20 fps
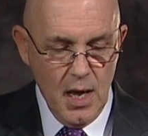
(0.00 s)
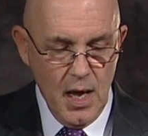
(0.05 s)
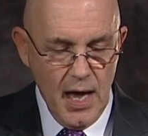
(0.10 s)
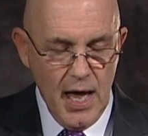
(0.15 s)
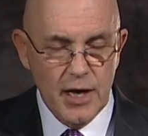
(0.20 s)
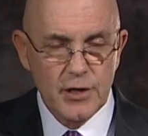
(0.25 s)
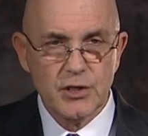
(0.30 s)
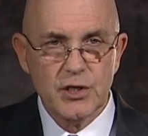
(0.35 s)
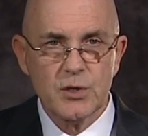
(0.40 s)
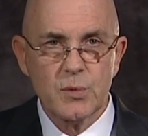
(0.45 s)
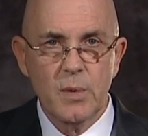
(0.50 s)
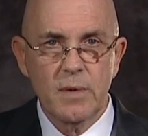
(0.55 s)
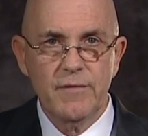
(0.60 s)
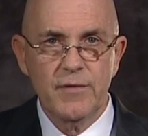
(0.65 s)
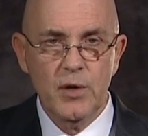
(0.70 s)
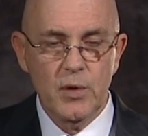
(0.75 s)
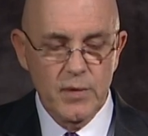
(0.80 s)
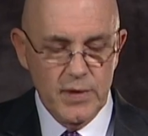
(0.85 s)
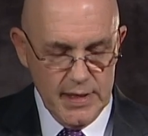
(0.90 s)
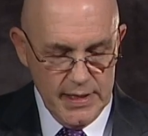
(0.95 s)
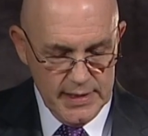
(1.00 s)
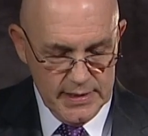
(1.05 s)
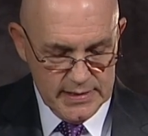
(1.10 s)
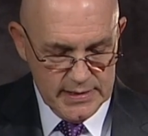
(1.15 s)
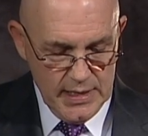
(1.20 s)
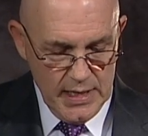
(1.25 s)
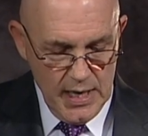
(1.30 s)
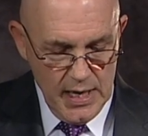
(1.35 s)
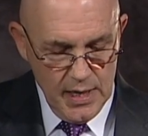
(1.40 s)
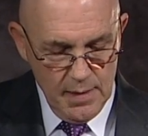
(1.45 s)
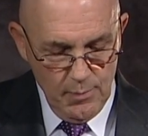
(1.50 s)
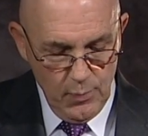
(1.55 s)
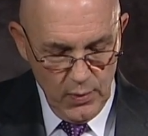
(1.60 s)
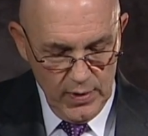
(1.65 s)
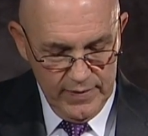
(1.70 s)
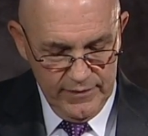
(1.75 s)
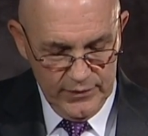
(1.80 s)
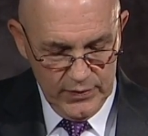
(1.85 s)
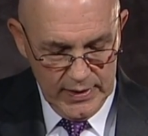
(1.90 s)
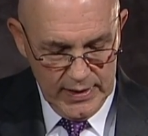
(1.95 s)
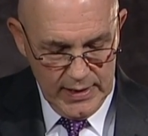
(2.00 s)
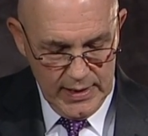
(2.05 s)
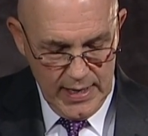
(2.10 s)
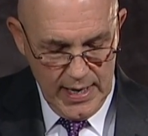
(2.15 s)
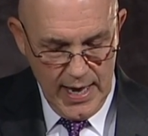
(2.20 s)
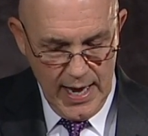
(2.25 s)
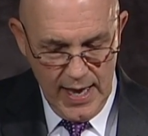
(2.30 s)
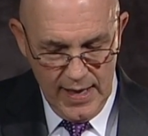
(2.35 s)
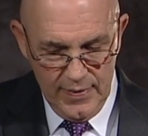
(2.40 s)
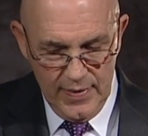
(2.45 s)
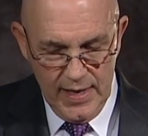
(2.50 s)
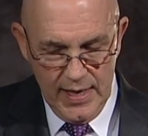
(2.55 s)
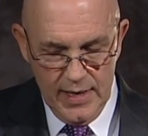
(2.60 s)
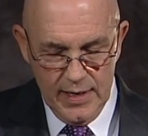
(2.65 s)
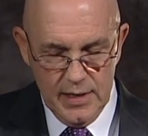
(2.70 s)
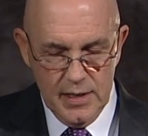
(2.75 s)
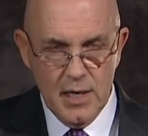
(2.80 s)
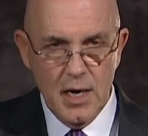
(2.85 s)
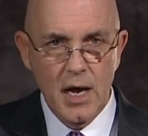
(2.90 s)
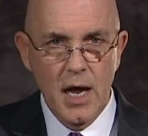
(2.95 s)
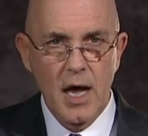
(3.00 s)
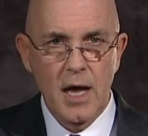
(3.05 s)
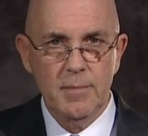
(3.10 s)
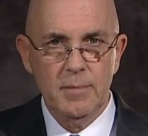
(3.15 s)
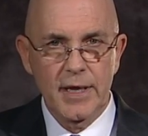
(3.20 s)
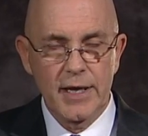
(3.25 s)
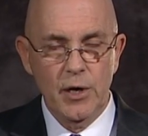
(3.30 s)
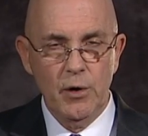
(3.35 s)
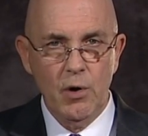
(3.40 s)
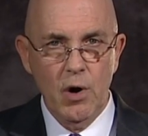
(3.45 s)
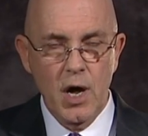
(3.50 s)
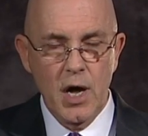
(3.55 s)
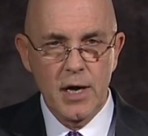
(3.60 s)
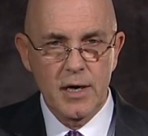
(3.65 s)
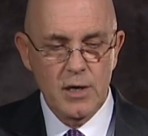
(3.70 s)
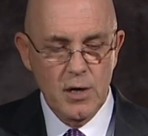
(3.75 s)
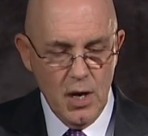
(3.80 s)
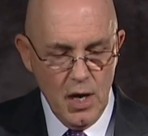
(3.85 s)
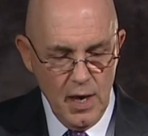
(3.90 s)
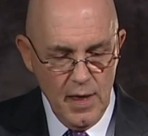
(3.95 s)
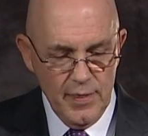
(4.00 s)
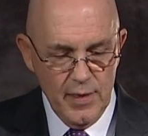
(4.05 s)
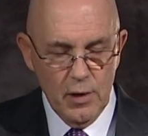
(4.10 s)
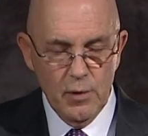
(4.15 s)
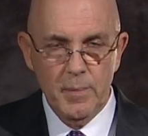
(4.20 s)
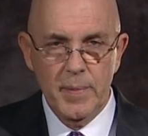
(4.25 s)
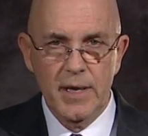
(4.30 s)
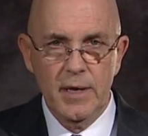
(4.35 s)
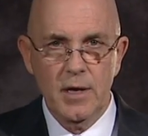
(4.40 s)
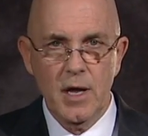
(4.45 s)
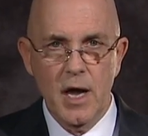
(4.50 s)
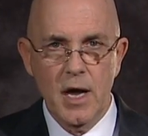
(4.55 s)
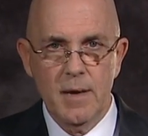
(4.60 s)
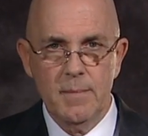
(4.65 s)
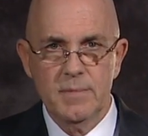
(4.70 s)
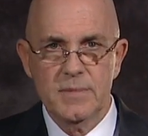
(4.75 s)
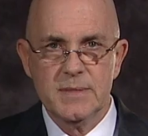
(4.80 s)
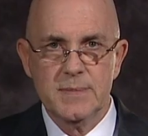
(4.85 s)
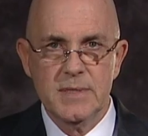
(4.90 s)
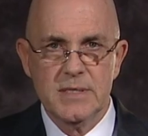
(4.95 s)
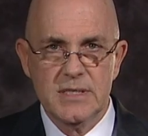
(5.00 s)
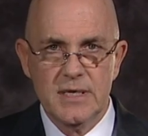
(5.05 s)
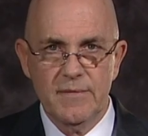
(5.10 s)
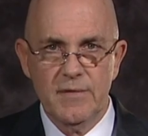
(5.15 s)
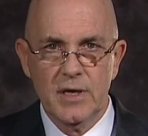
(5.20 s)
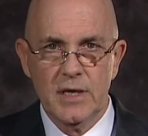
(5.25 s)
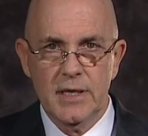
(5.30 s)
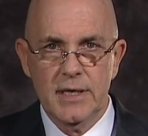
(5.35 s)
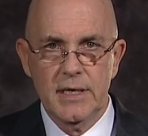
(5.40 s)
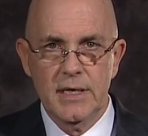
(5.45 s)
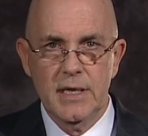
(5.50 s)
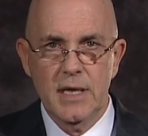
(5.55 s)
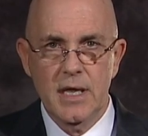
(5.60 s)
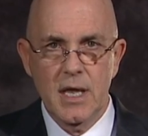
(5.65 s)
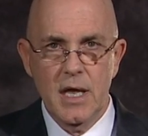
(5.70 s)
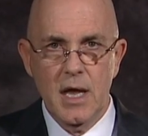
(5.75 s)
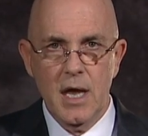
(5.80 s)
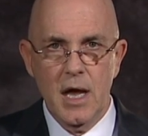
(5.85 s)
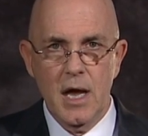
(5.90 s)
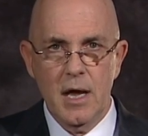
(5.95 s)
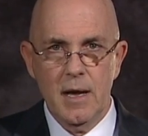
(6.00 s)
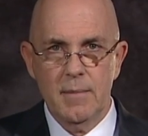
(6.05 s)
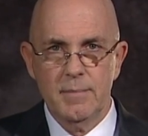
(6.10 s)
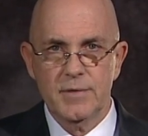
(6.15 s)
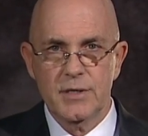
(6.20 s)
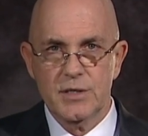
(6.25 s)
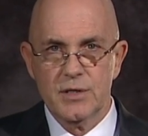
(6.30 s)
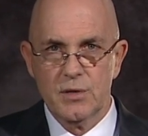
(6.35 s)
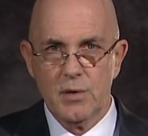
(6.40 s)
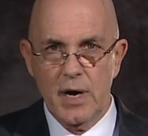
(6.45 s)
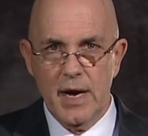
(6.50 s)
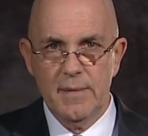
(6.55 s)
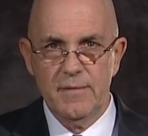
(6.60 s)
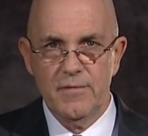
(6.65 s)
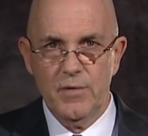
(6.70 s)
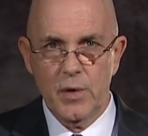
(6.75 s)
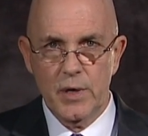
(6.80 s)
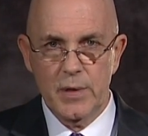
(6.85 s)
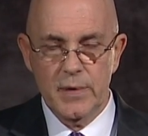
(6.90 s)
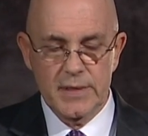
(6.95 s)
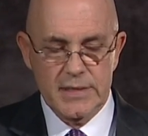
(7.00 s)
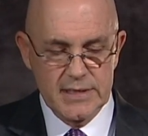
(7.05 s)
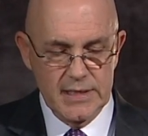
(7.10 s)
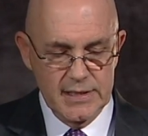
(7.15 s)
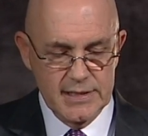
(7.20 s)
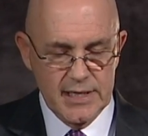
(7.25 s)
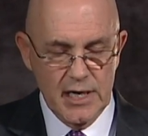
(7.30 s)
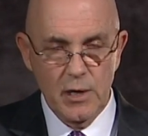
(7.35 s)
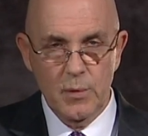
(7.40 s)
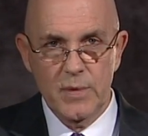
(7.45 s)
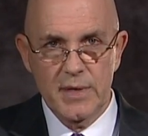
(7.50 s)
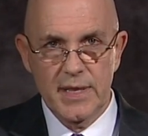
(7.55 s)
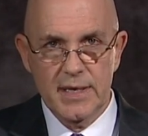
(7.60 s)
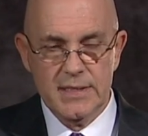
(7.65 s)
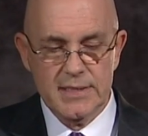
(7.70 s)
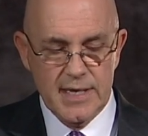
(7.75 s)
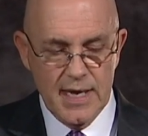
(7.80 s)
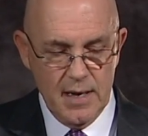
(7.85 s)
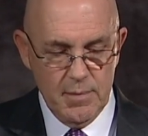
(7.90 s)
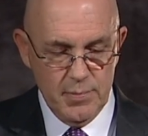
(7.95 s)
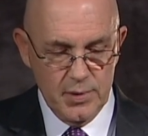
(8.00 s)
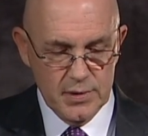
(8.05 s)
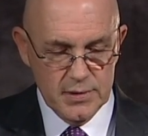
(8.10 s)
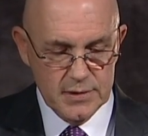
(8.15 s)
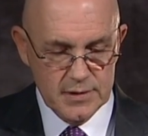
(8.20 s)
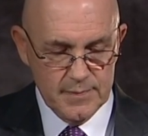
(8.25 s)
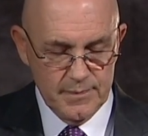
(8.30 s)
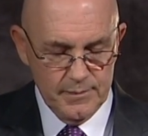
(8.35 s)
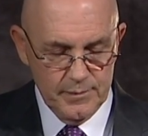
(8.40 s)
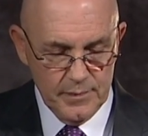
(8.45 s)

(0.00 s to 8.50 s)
I'll just review these briefly, and then later on they'll be specifically described for you in detail with examples.